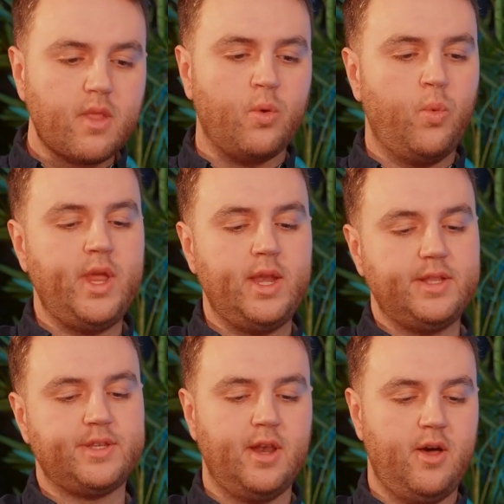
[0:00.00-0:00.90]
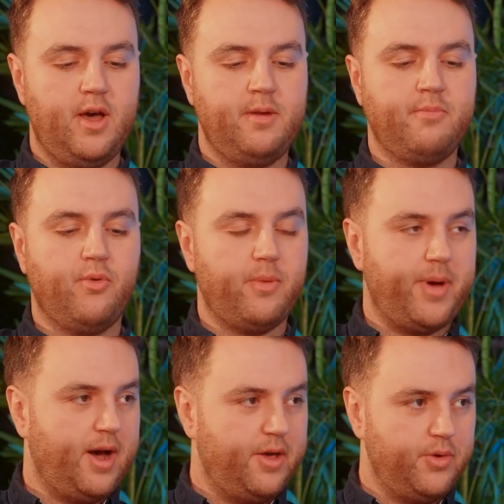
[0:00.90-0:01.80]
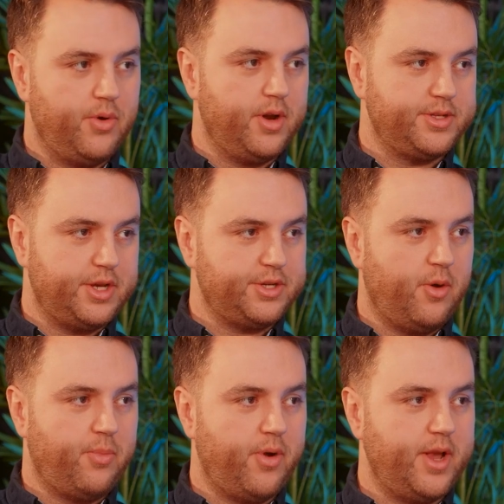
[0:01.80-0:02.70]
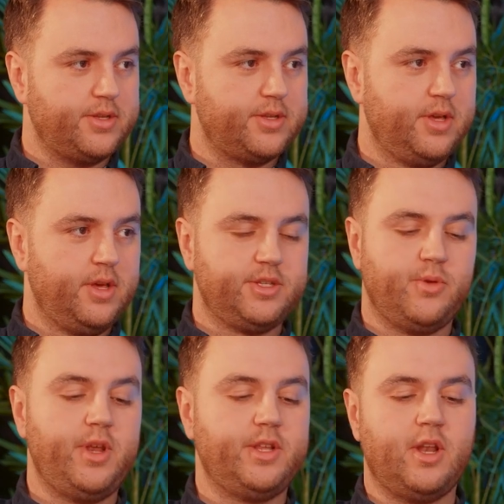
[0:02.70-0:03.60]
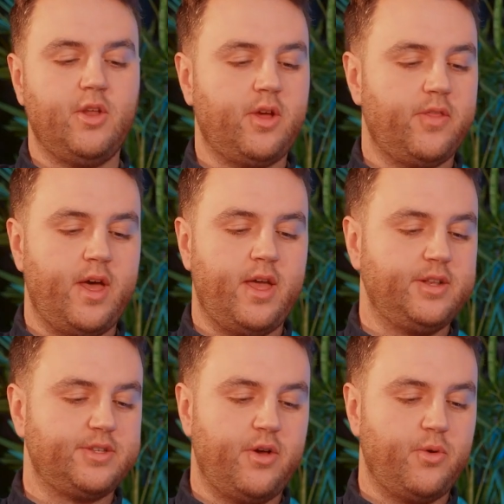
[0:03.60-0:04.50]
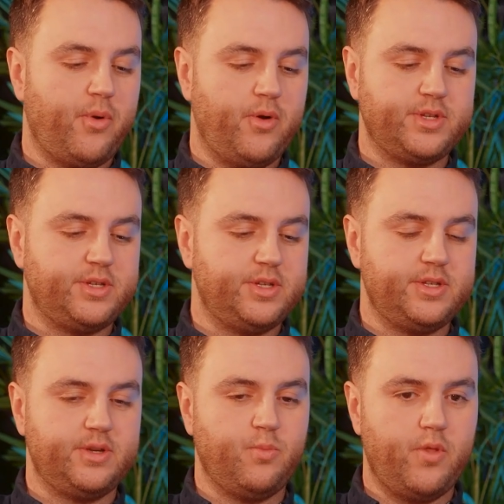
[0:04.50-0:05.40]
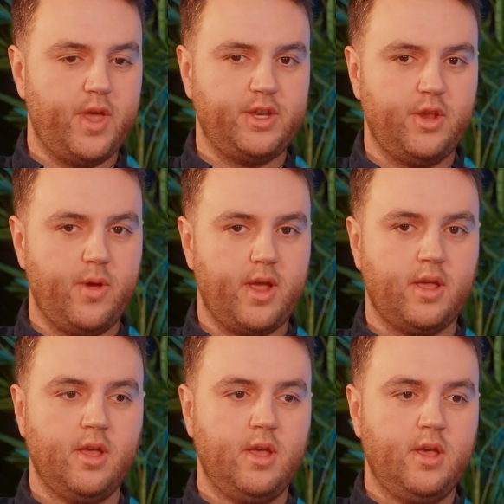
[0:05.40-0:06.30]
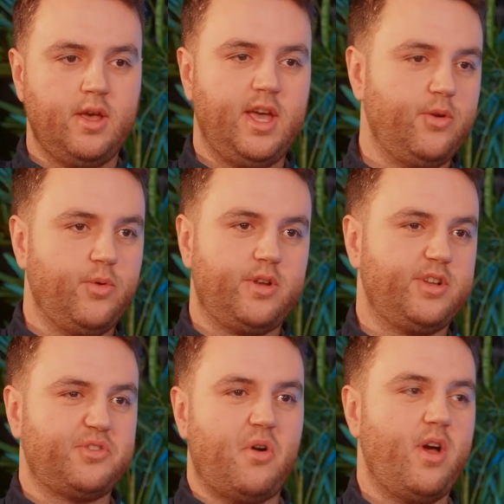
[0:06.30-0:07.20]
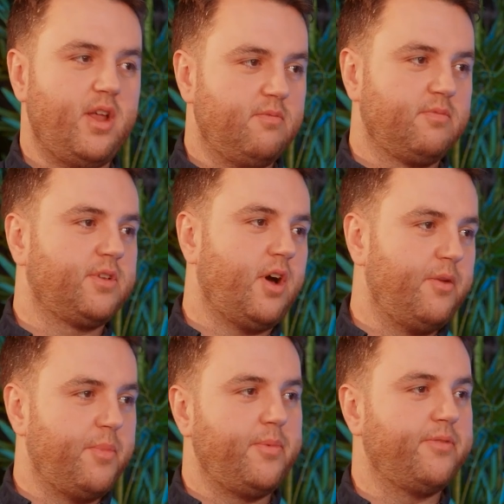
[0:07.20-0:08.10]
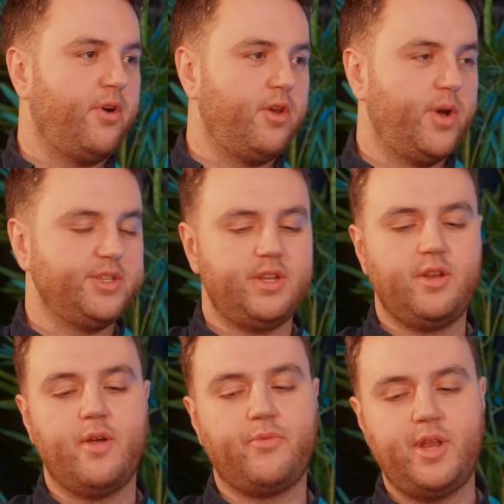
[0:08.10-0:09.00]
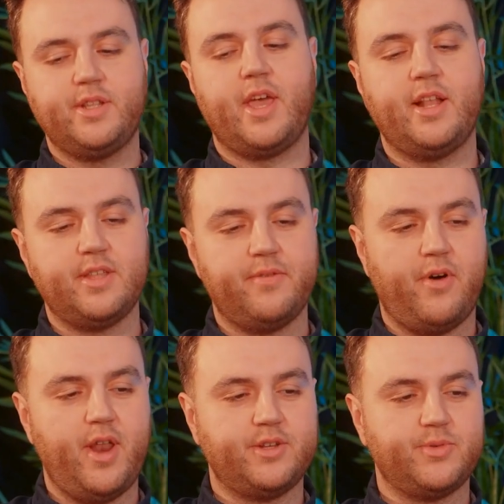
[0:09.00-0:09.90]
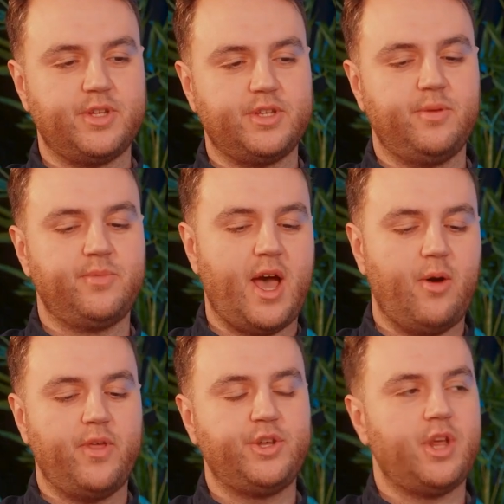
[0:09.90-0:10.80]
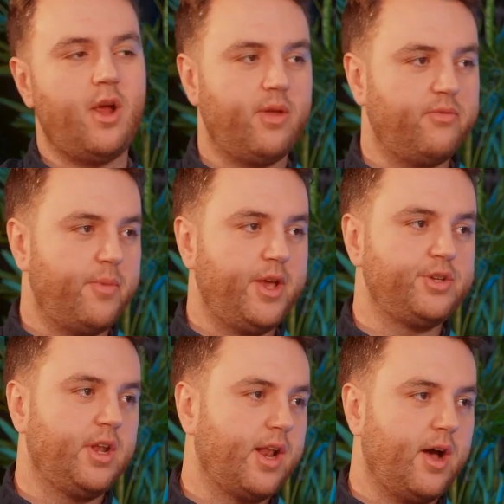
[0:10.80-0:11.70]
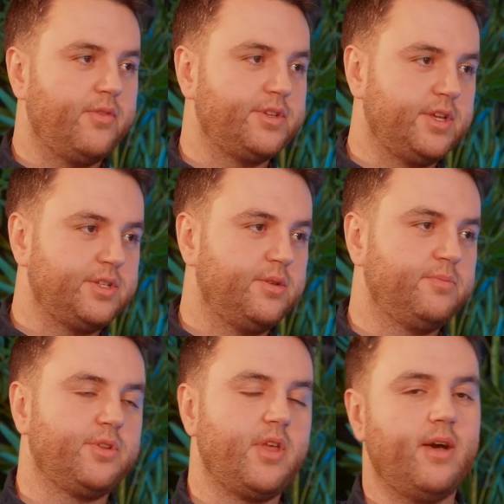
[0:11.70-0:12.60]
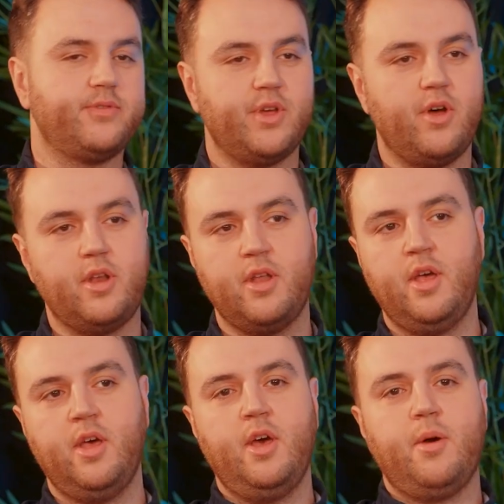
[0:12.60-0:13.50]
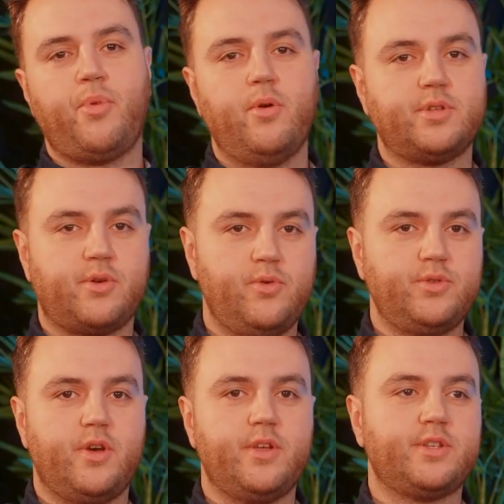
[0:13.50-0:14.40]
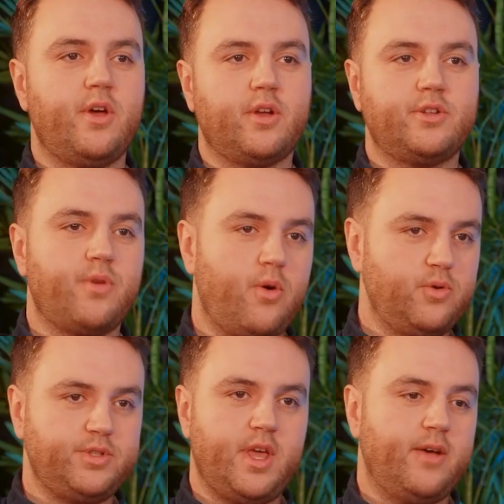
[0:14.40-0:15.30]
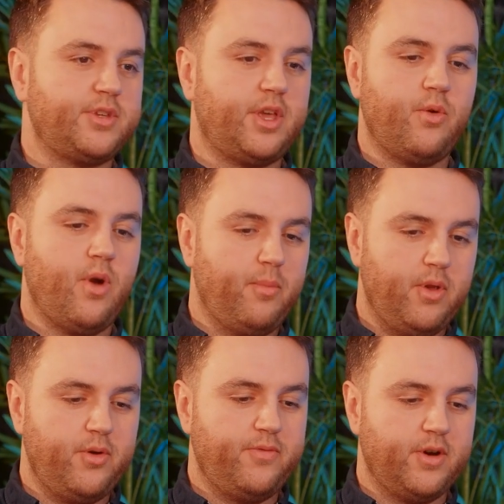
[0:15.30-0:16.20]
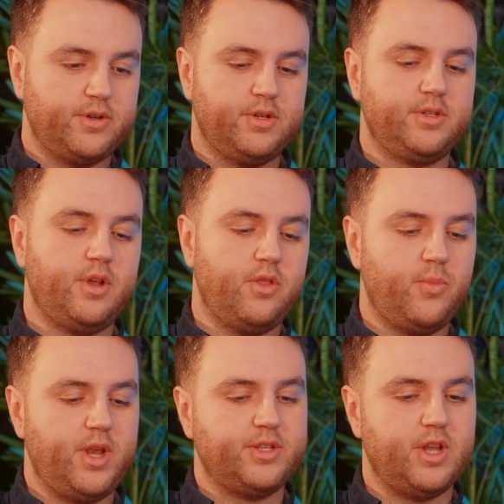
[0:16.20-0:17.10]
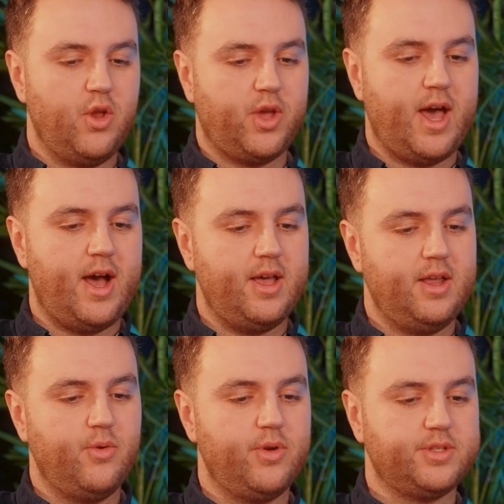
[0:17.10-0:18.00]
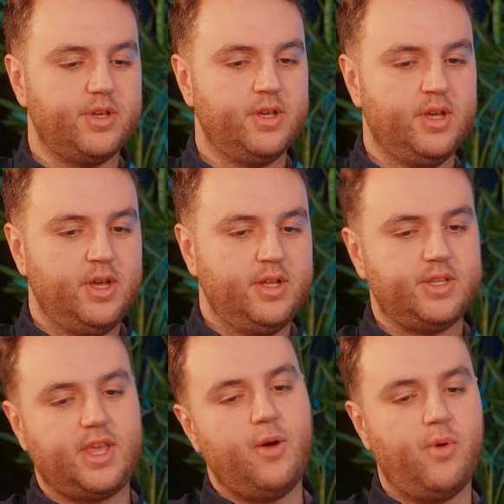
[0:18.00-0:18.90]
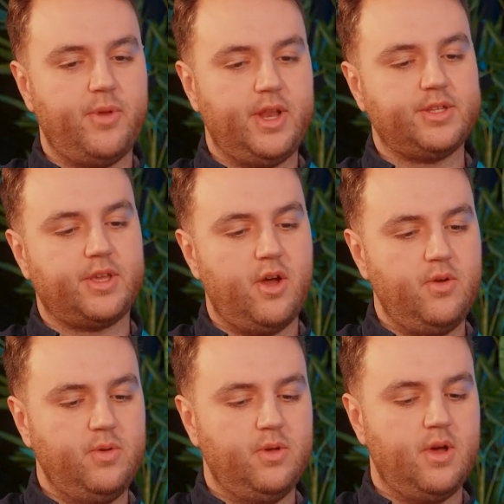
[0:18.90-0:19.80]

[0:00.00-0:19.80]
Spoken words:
We need to learn more about how the organisation operates. So we need to look at their internal processes and what they're doing in order to try and kind of maybe find ways in. If we need to get into their financial systems, how are they sharing information in and out of the systems? Do they have certain protocols? Are there certain controls? Do they have secure upload functions, that we need to look at in order to get where we need to go?